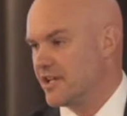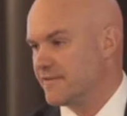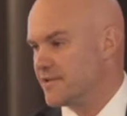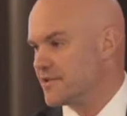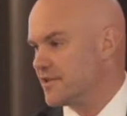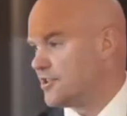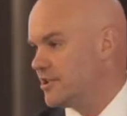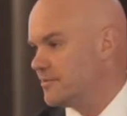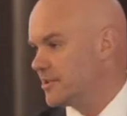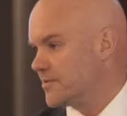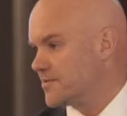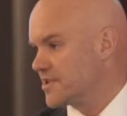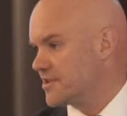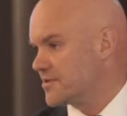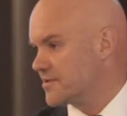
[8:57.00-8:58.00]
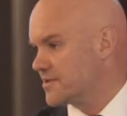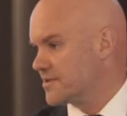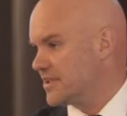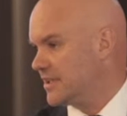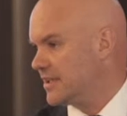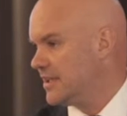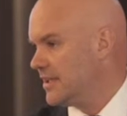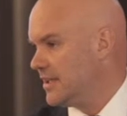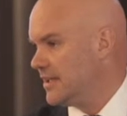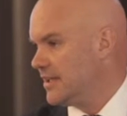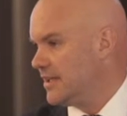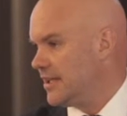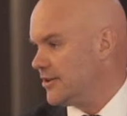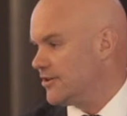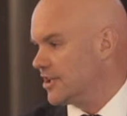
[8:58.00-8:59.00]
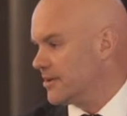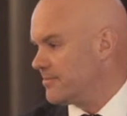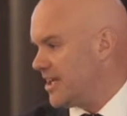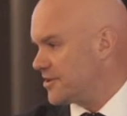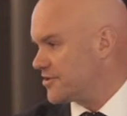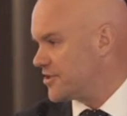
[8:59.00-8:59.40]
over time, and it was interesting hearing about